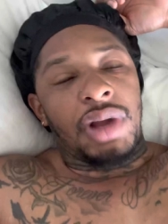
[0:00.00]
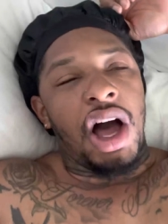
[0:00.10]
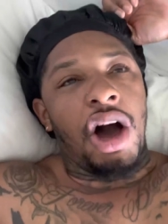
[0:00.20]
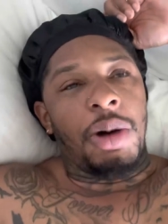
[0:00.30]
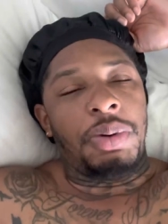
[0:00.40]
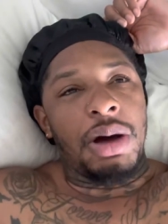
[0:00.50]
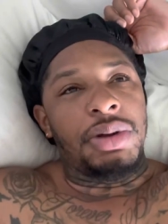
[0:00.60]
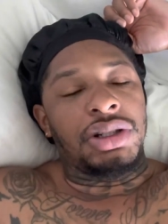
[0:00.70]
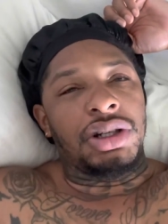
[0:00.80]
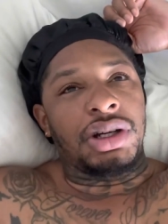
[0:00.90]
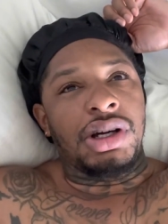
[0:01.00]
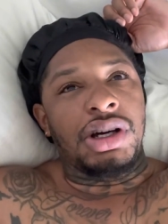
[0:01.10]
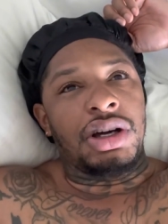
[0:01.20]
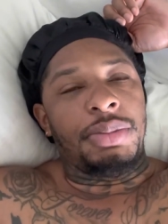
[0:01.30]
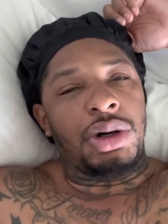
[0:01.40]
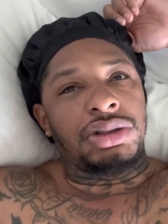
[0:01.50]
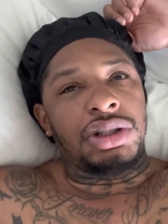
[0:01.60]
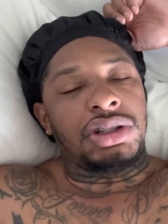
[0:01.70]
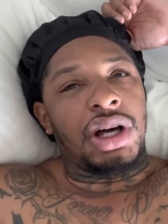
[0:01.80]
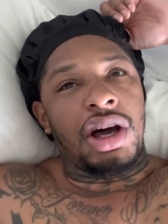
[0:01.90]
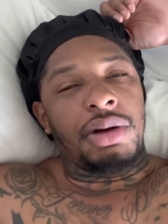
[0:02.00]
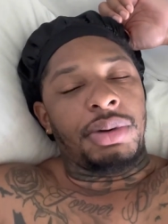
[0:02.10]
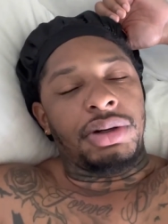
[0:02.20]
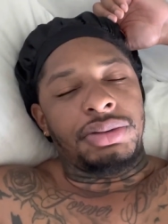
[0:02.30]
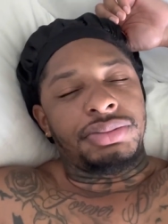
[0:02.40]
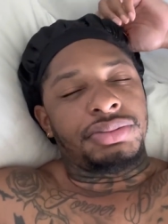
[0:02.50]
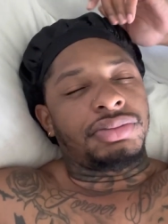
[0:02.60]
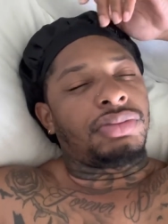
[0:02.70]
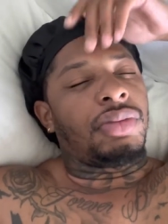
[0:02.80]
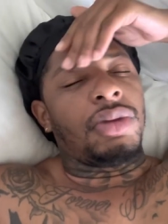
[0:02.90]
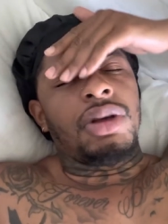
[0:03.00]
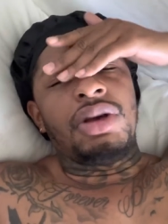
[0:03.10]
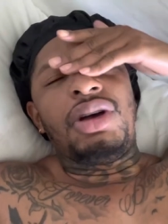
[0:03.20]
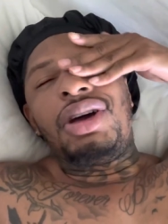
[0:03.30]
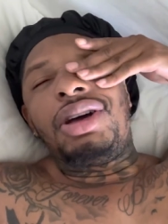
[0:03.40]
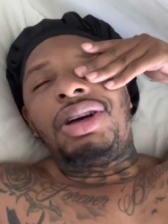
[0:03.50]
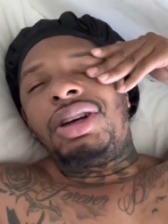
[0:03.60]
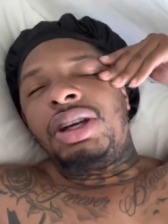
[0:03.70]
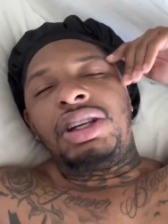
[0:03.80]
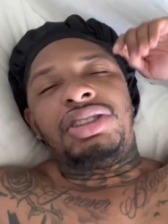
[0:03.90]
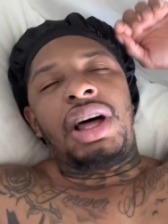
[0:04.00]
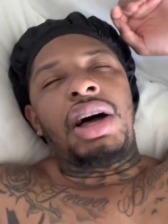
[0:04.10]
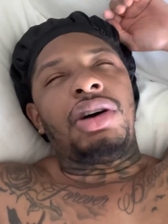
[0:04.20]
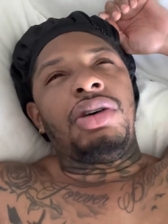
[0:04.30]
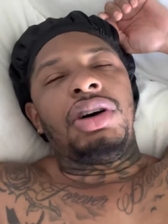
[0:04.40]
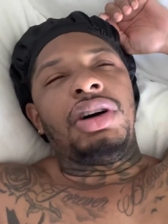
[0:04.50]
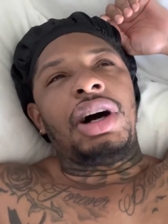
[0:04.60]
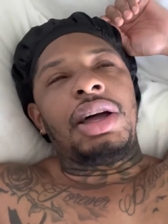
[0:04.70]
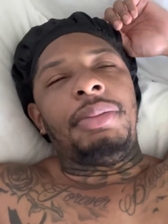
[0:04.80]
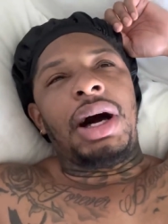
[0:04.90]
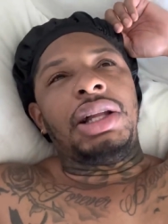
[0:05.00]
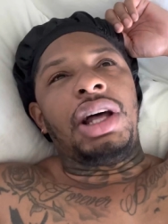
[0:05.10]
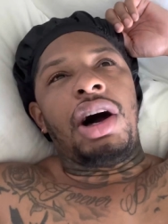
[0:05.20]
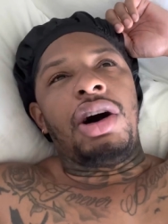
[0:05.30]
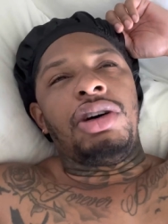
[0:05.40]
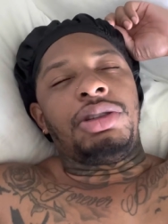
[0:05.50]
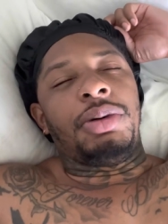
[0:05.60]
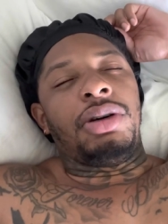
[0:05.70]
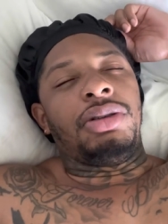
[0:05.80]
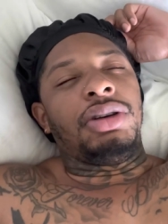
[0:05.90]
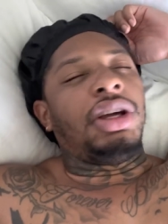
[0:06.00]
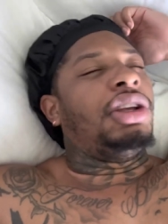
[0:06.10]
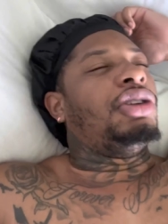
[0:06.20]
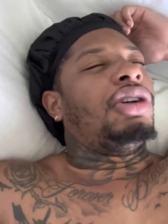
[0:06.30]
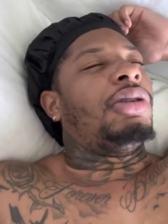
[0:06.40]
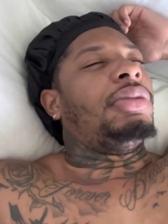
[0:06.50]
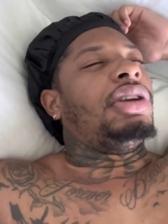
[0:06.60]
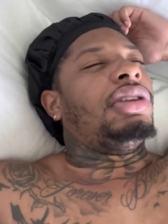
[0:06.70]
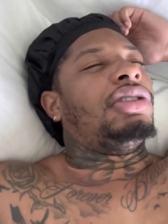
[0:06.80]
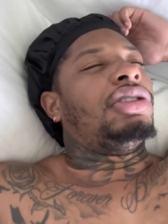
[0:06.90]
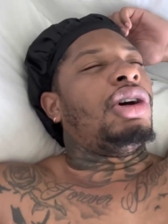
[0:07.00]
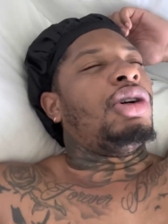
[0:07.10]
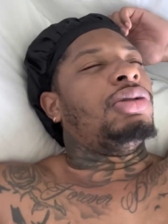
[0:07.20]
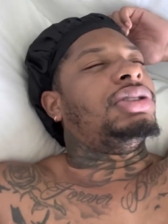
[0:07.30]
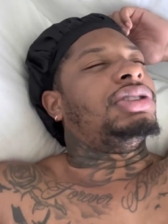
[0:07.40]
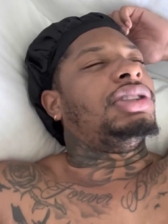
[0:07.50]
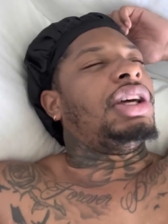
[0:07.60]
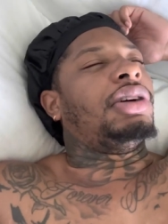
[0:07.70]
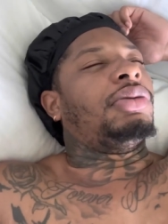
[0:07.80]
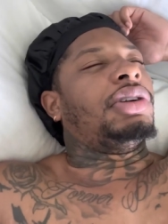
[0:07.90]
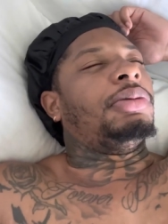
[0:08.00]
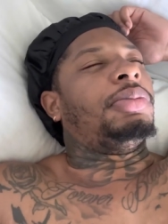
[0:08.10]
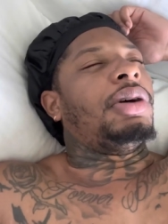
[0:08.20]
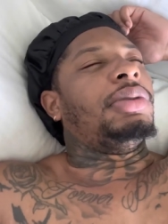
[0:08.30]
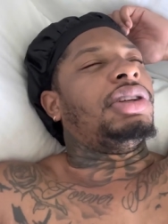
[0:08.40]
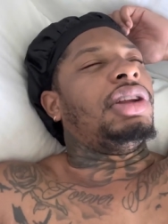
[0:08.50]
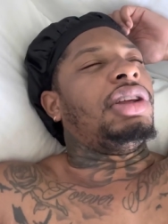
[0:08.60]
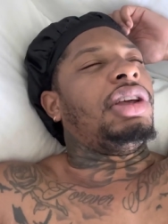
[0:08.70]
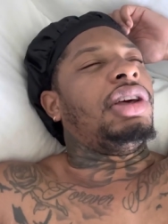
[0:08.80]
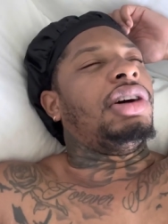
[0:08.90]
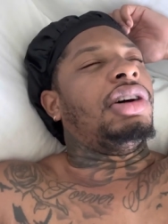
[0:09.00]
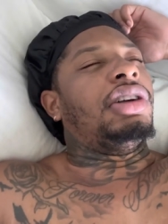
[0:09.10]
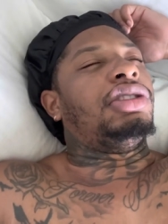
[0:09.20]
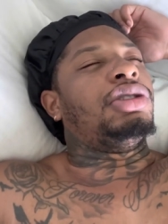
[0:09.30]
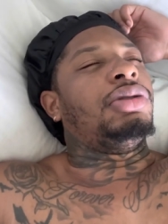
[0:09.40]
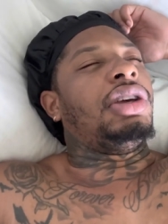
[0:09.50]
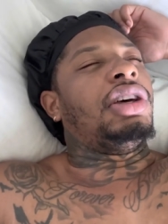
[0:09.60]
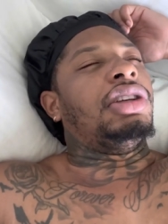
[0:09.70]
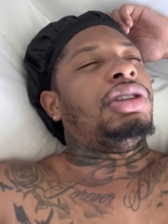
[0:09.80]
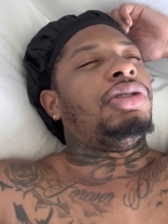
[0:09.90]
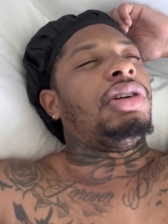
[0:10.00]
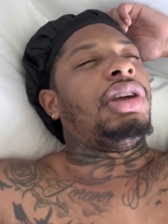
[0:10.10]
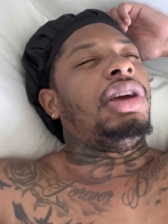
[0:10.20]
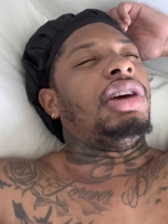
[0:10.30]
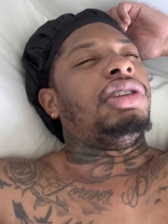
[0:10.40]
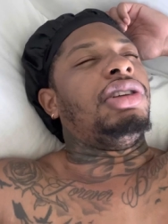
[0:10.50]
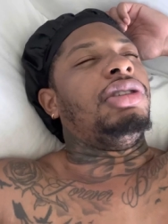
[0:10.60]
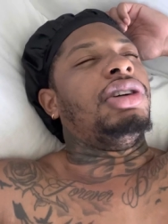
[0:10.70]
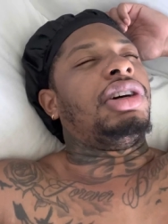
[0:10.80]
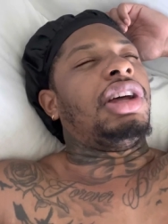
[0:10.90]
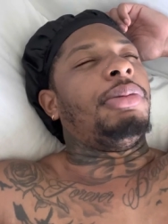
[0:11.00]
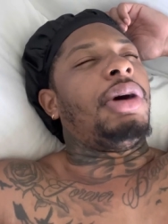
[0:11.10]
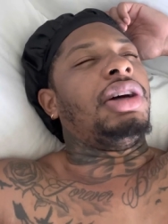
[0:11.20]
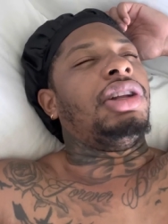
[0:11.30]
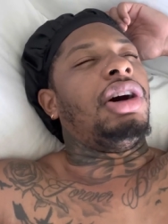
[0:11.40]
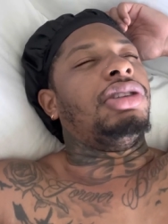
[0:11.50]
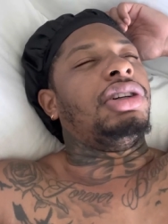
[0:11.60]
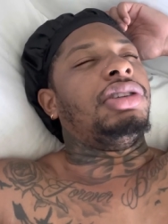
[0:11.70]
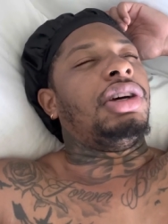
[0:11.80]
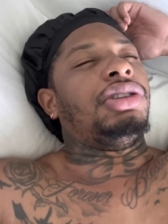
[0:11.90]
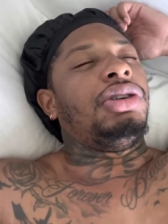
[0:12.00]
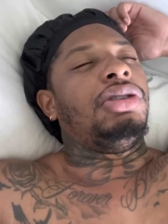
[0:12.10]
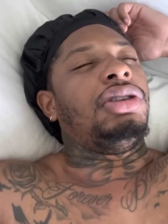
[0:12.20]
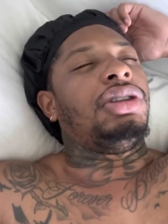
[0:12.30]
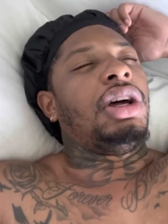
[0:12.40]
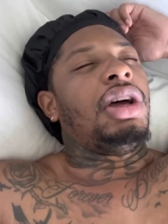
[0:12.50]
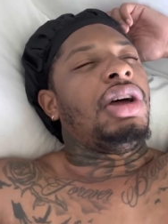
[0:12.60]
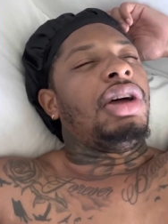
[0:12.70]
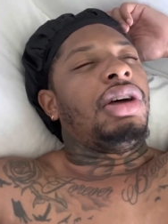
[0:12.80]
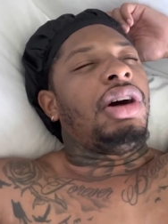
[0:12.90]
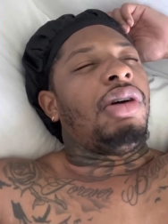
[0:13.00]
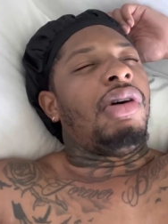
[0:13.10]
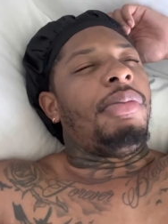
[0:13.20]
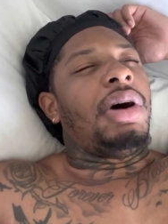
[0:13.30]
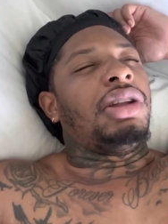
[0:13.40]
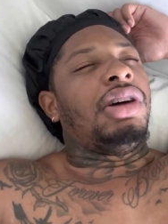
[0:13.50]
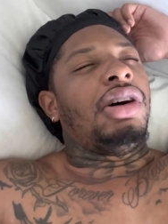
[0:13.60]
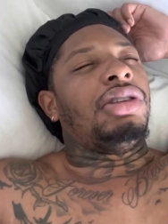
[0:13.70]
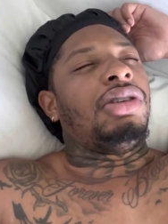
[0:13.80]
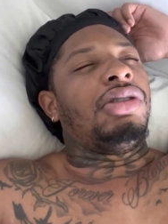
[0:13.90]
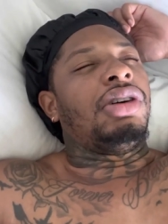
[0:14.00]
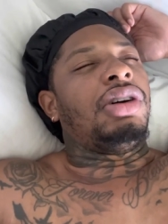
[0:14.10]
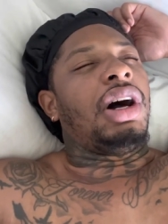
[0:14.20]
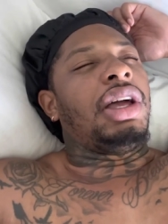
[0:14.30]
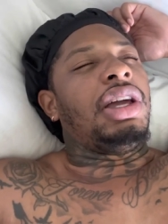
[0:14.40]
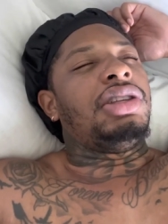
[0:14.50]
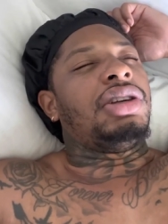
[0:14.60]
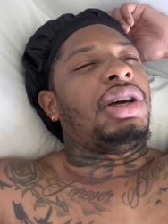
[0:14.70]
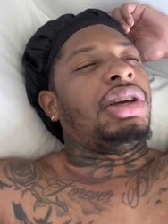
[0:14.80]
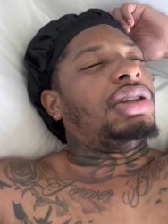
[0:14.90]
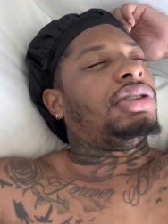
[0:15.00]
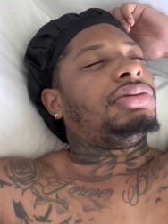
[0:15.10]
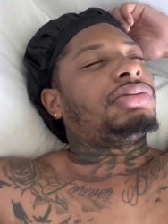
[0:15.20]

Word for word: All puppies look good most of the time, bro it's not gonna look like my dogs, bro. And you're gonna be so sick when them puppies hit a year and two years and three years, and you looking at my dogs, looking at yours. Hey, why my dogs don't look like EJ's?